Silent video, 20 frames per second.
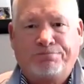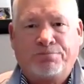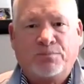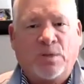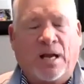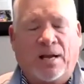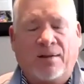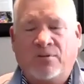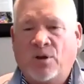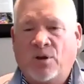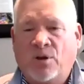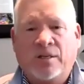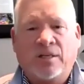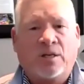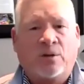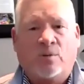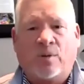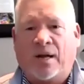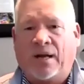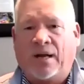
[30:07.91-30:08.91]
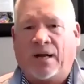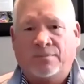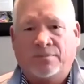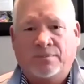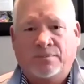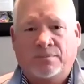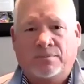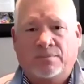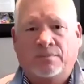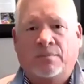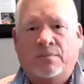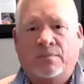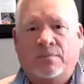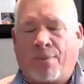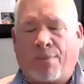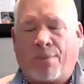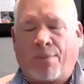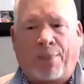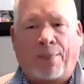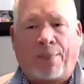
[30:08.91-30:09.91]
I have no idea why.
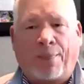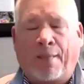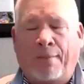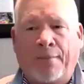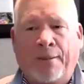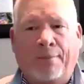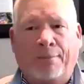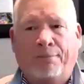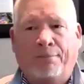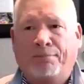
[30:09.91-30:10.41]
I mean,